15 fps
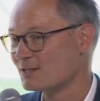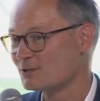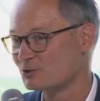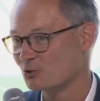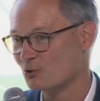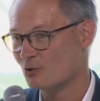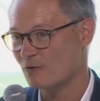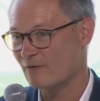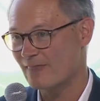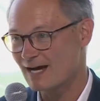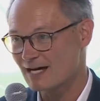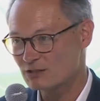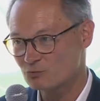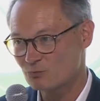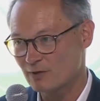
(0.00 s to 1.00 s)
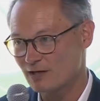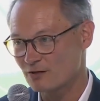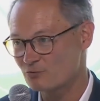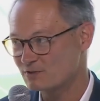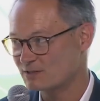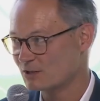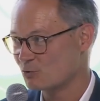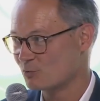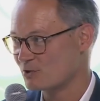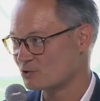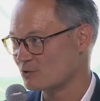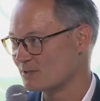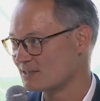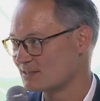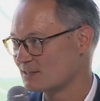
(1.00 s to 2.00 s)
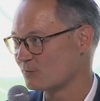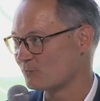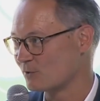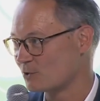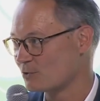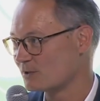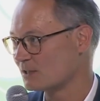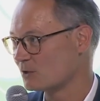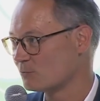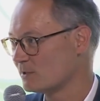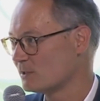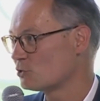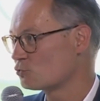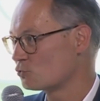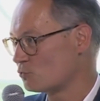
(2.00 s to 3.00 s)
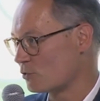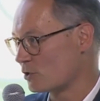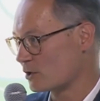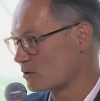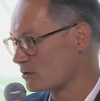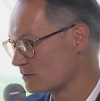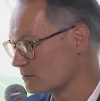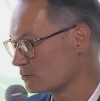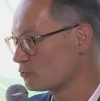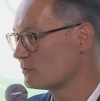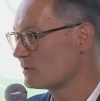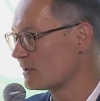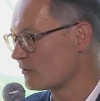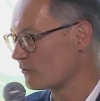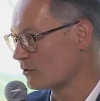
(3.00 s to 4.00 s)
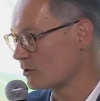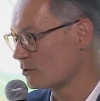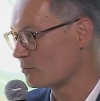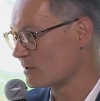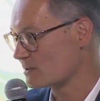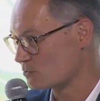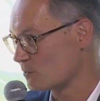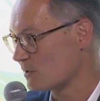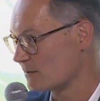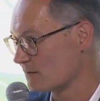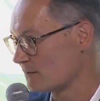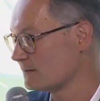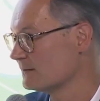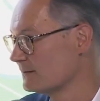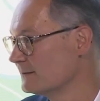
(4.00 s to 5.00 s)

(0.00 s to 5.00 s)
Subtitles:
So that's where, you know, the equation is difficult, and we need to work together, you know, as one.